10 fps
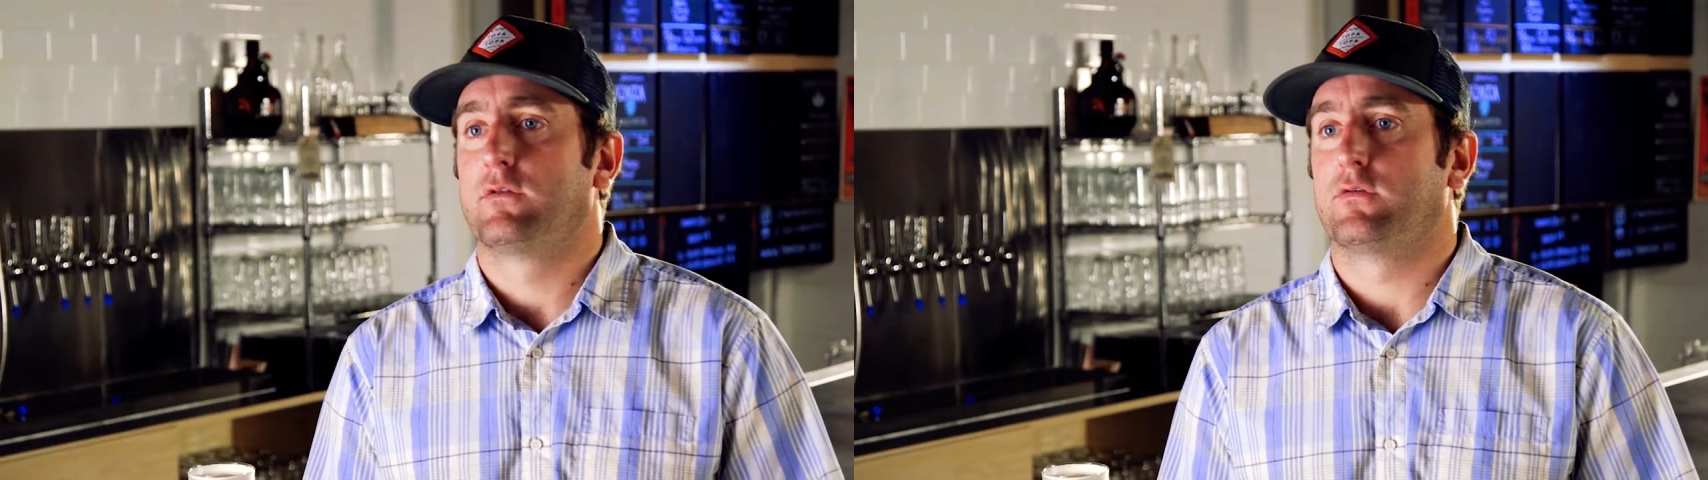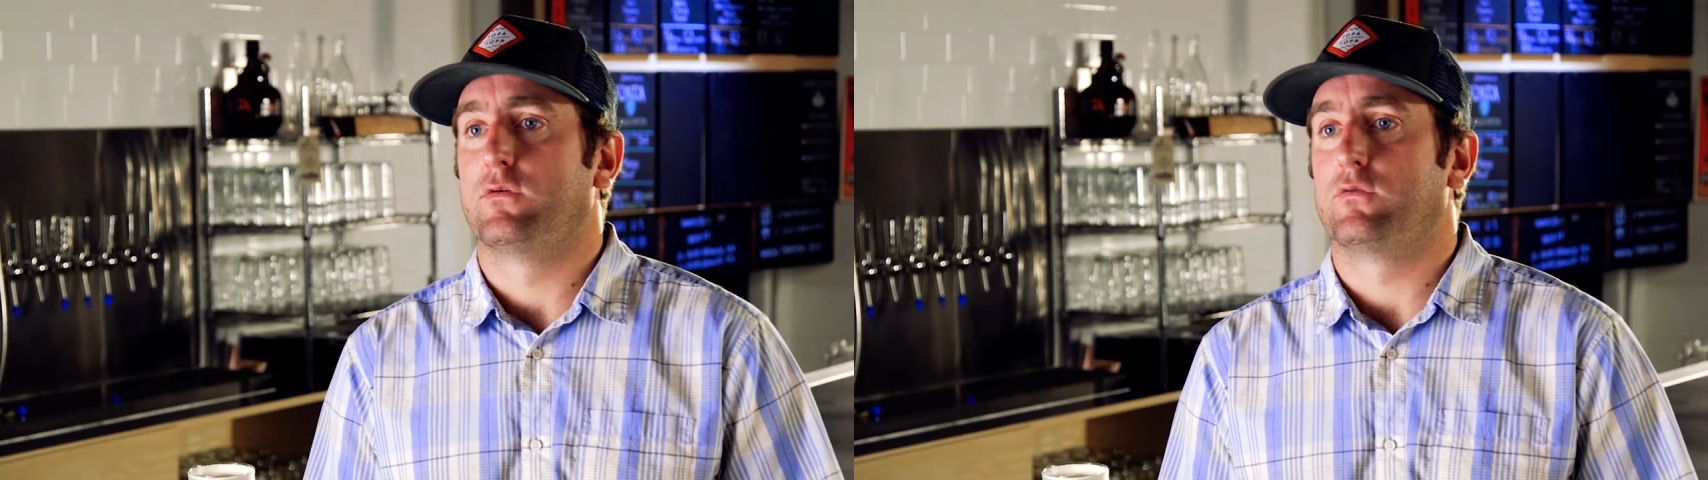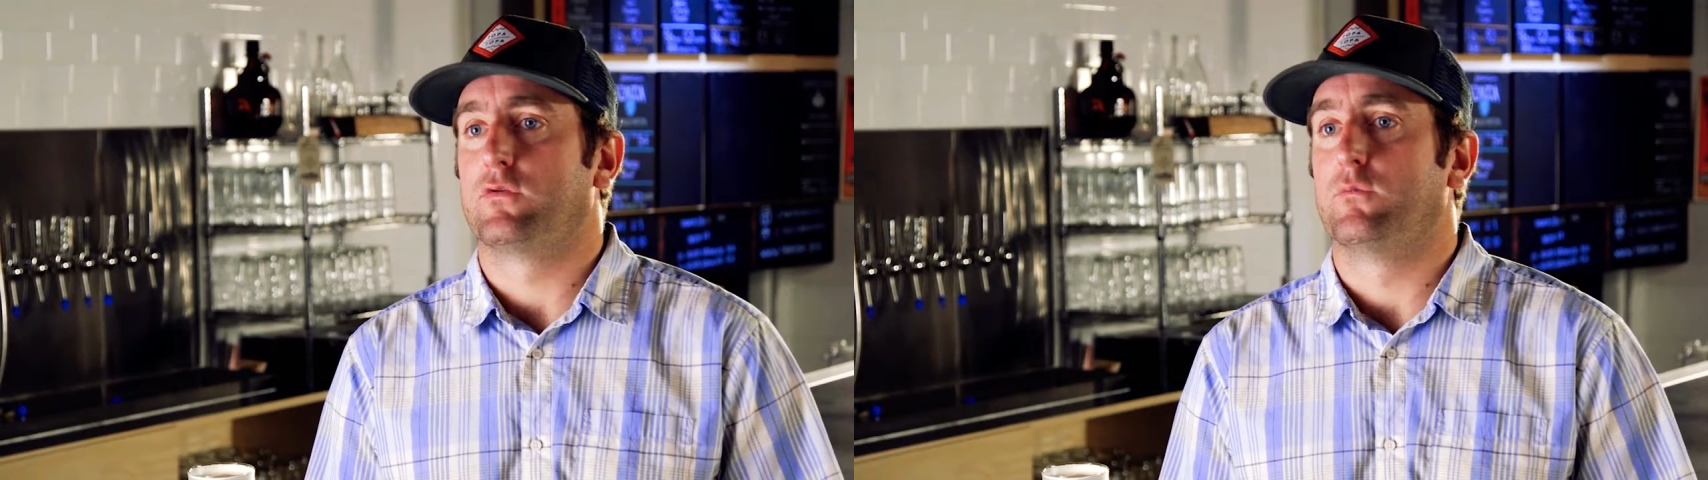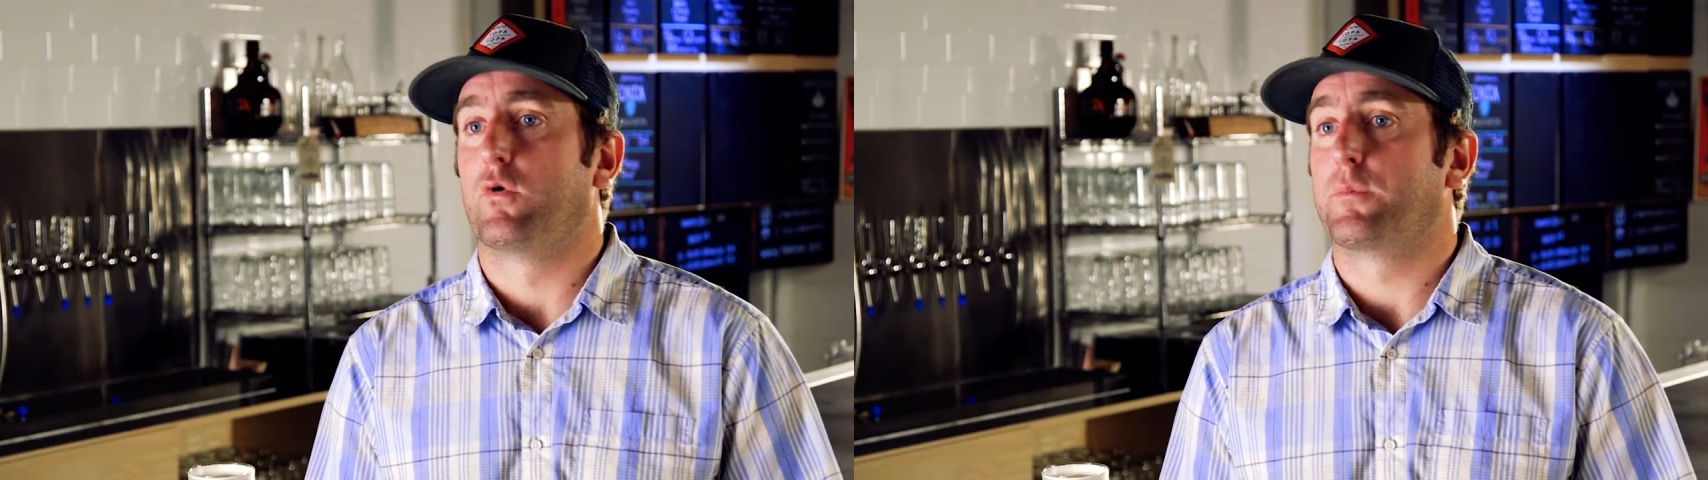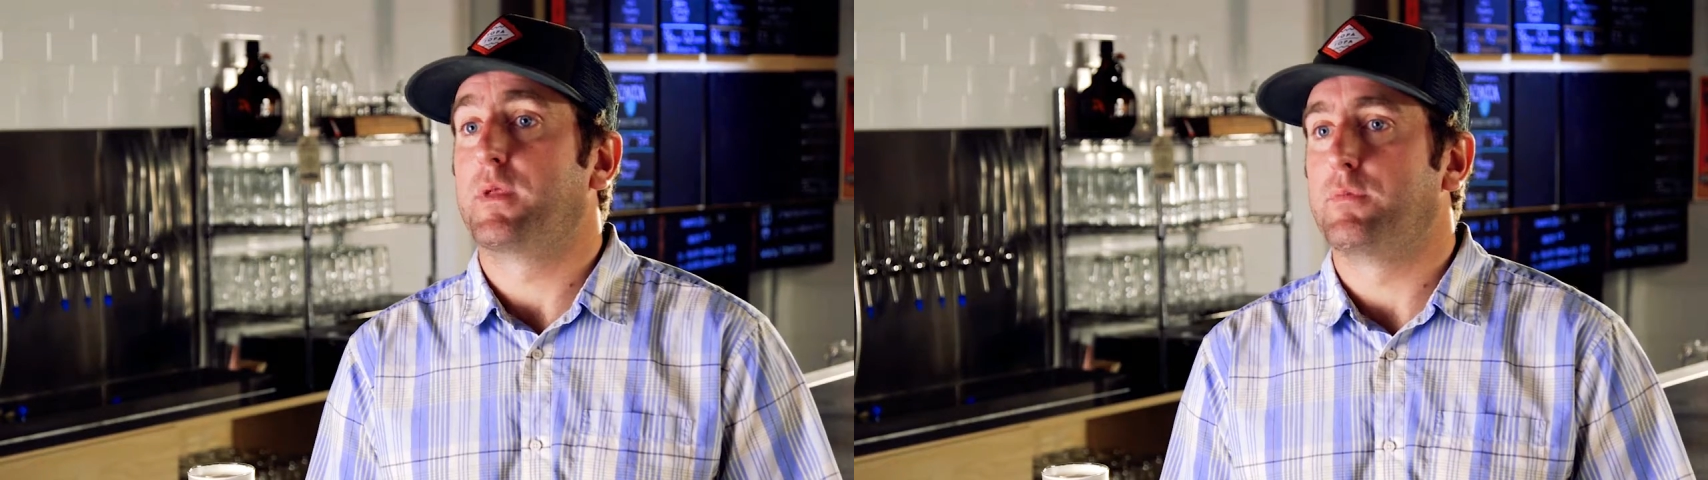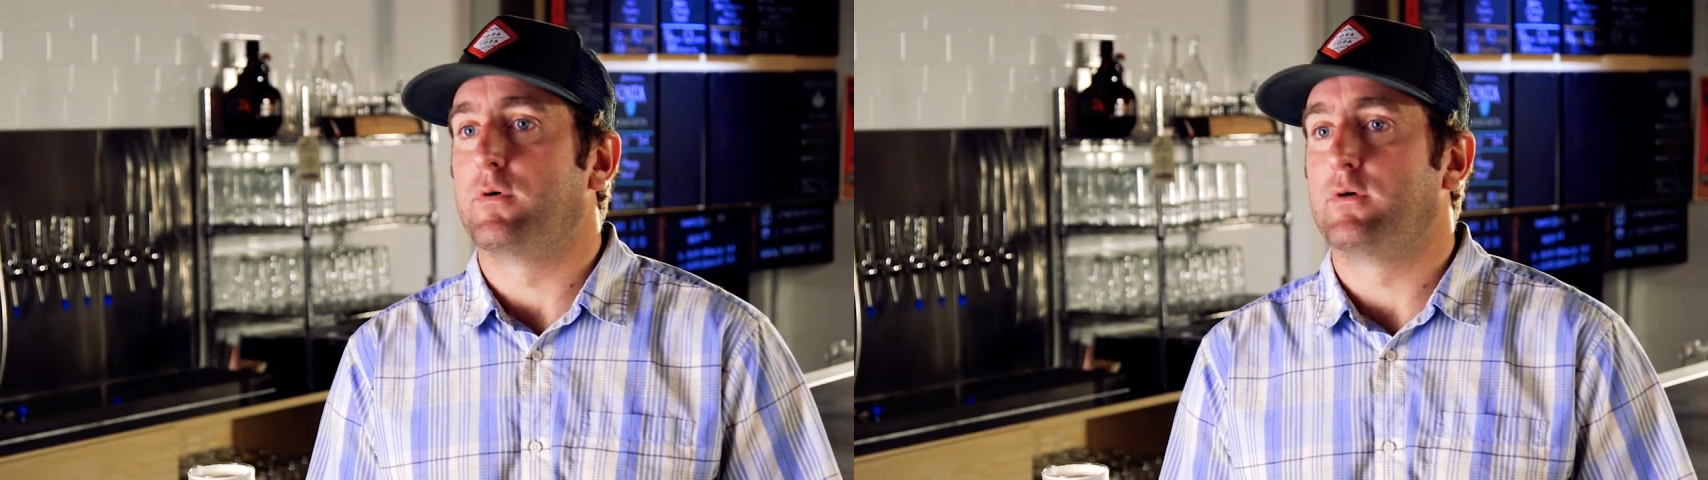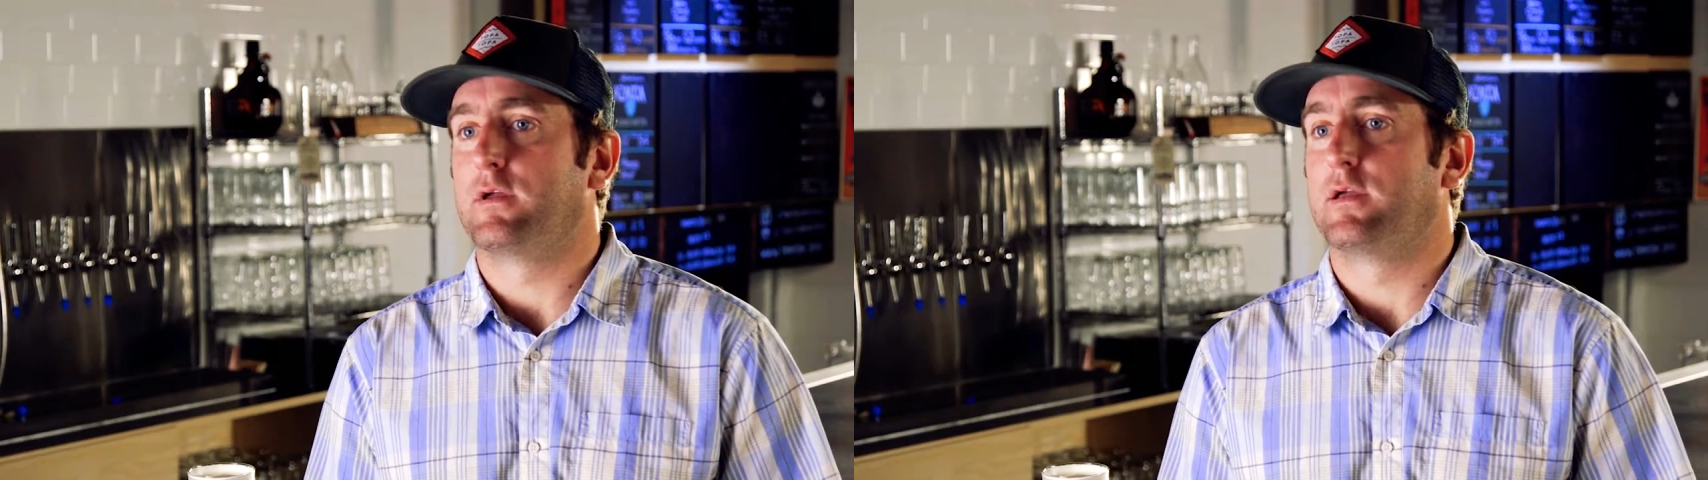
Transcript: to more people